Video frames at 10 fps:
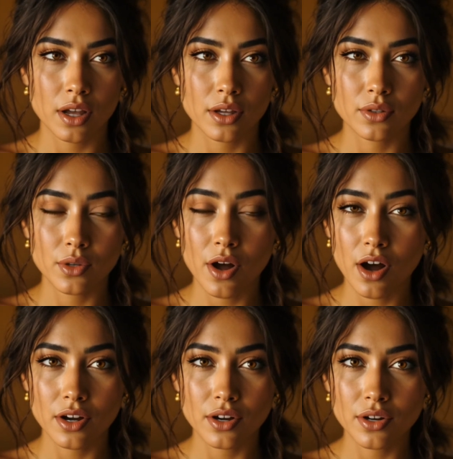To
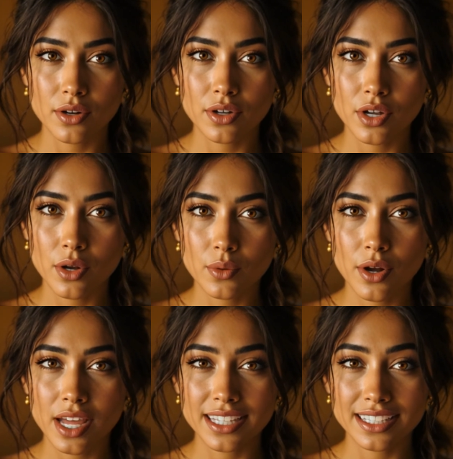honor your no
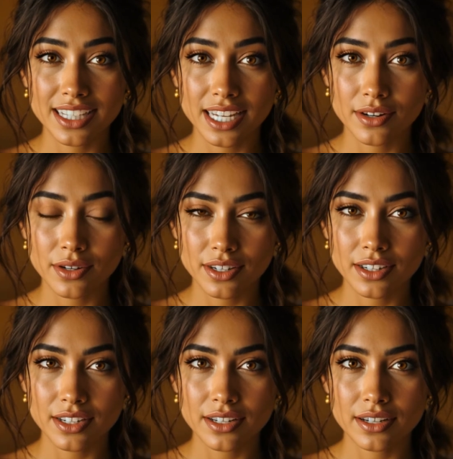as sacred.
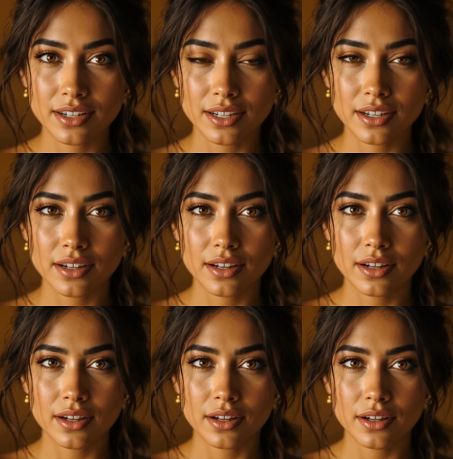
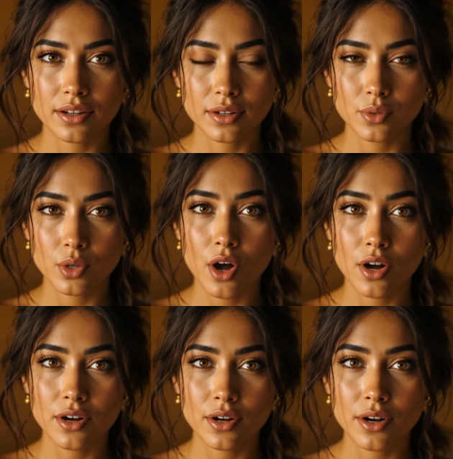To
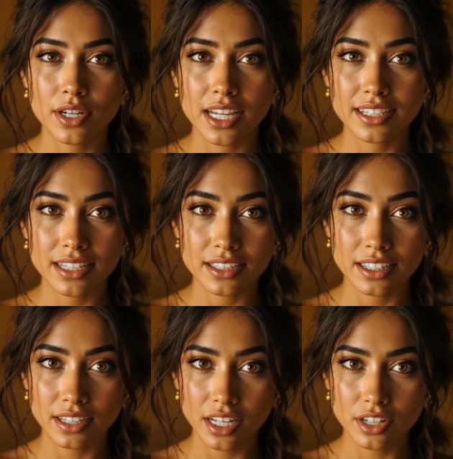honor your yes as
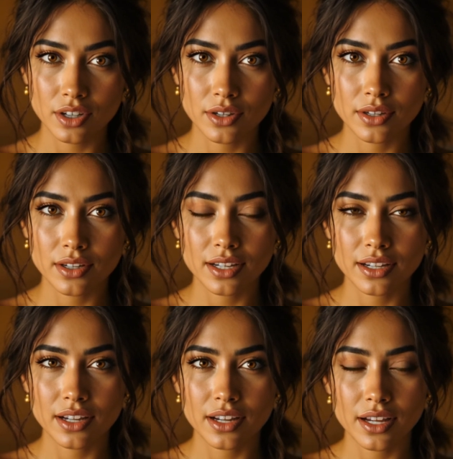intentional.
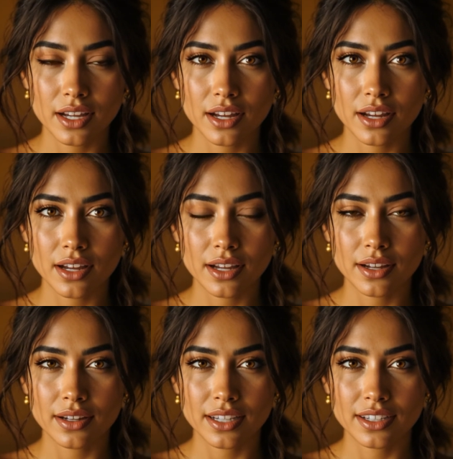
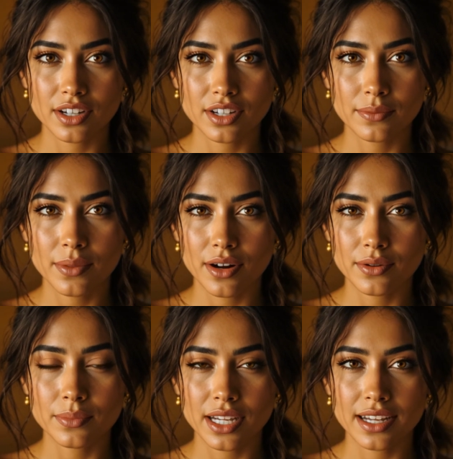It's not about
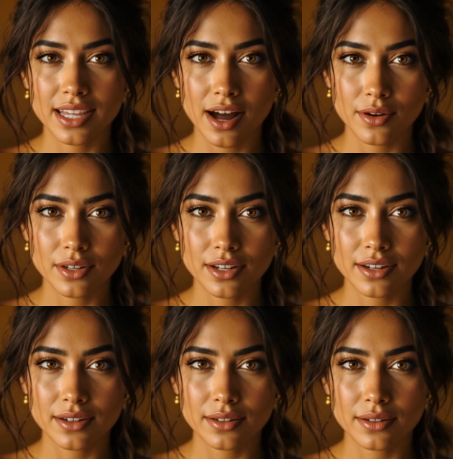being loud.
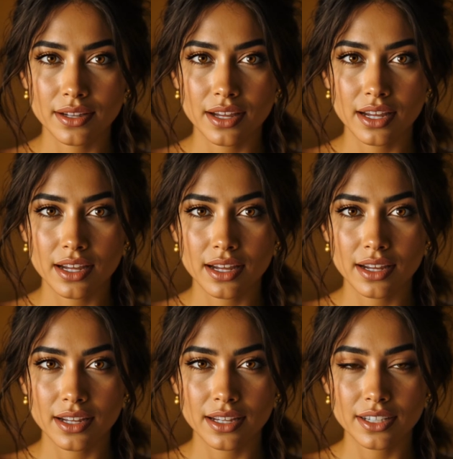
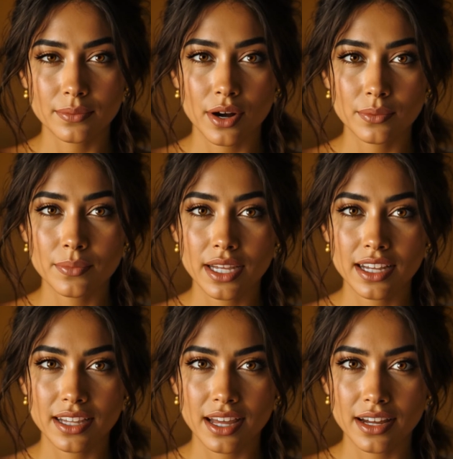It's about being
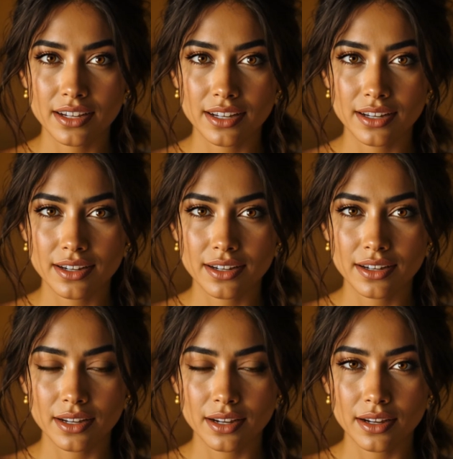aligned.
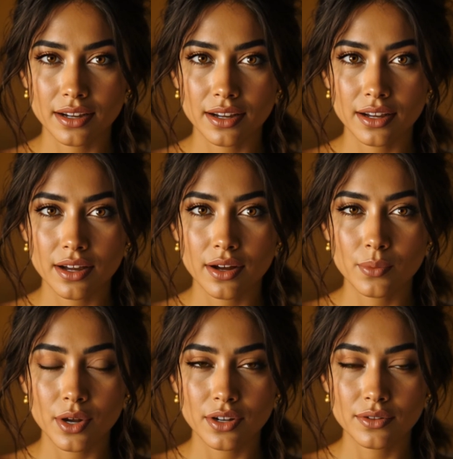
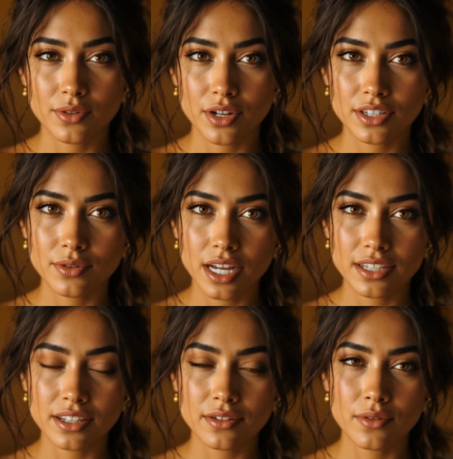When your voice
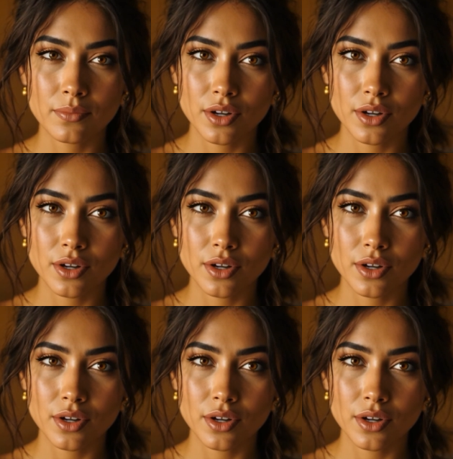rises from your